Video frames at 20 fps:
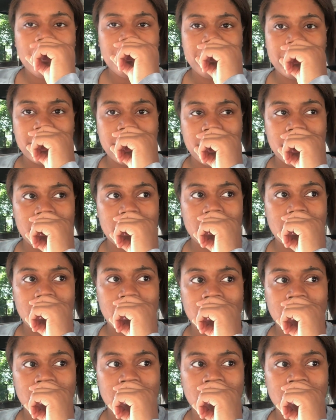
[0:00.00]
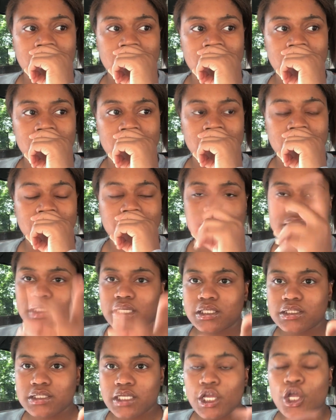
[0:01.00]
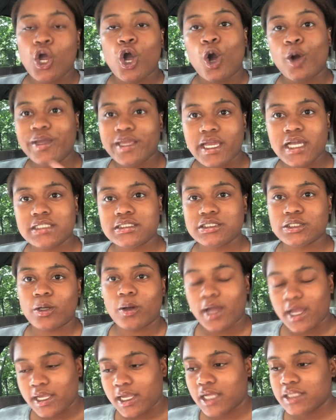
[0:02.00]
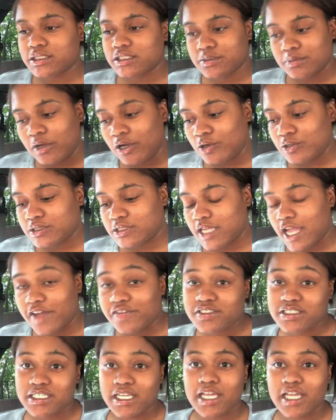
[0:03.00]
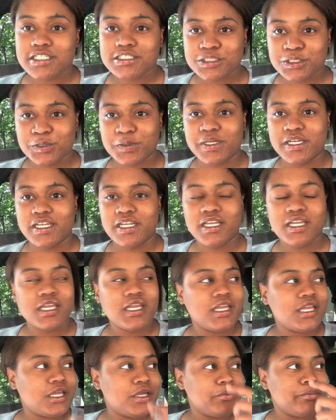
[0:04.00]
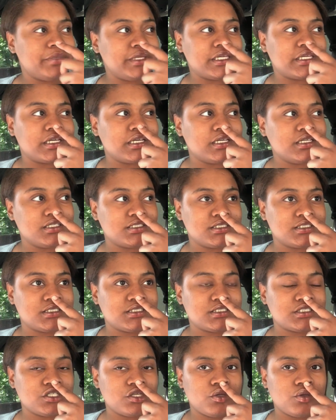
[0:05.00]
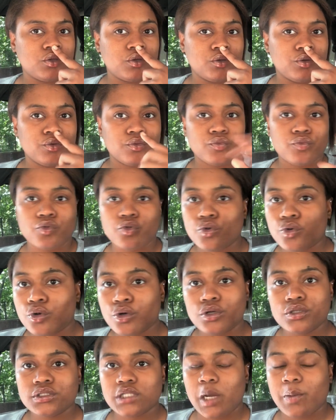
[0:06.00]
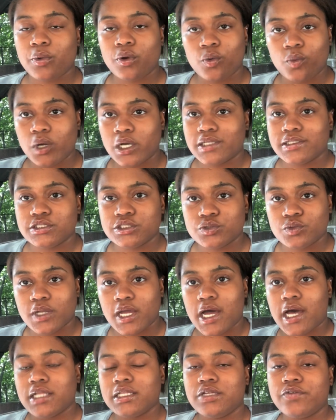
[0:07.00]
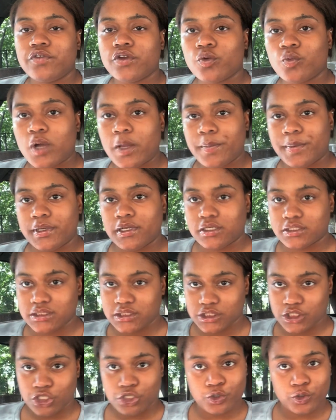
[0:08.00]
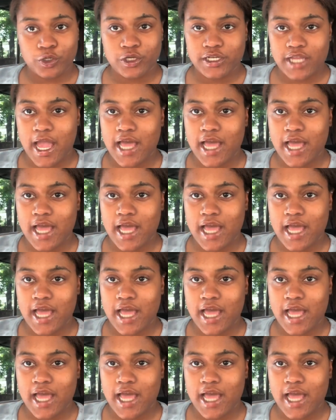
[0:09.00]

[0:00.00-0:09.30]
But what was I gonna say? Oh yeah, so I got smoked FTX 3 because rule number 1, do not leave your weapon unsecured.